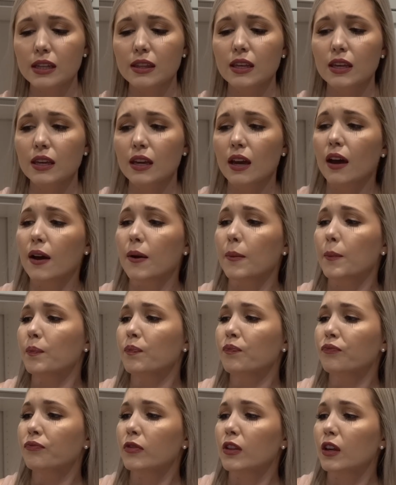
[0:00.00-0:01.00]

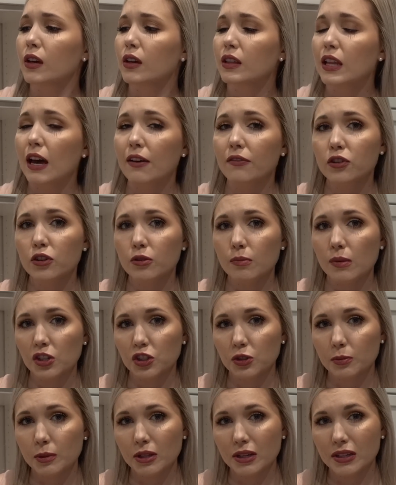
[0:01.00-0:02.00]
The Lavender
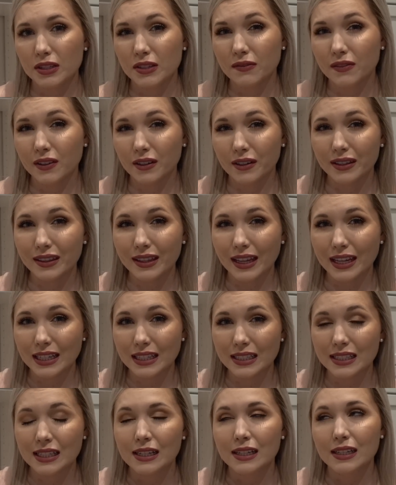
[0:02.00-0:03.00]
Marshmallow has a very
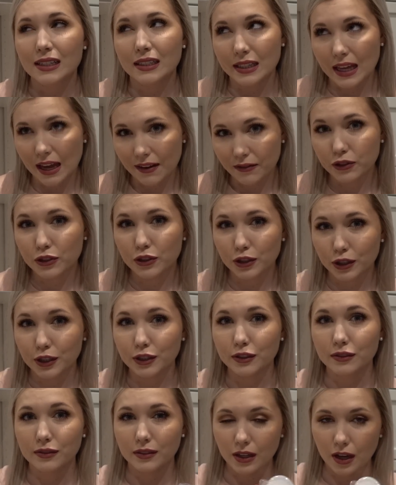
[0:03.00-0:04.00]
light
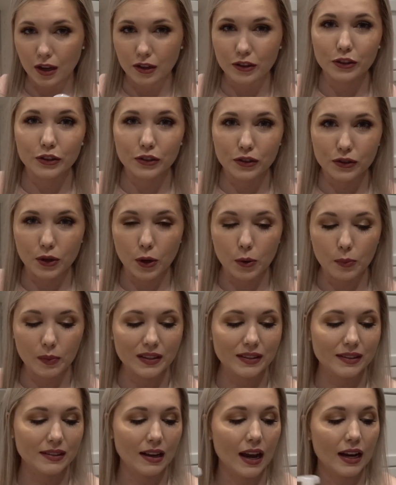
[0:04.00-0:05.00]
lavender colored soap
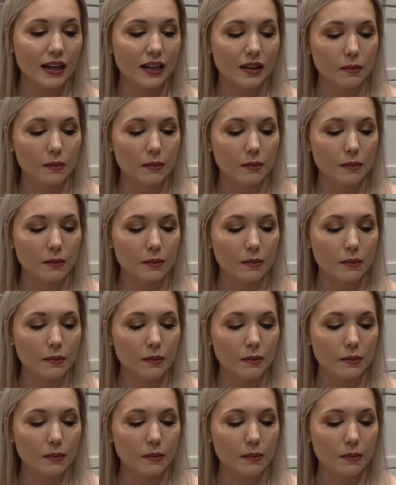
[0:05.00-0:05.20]
inside,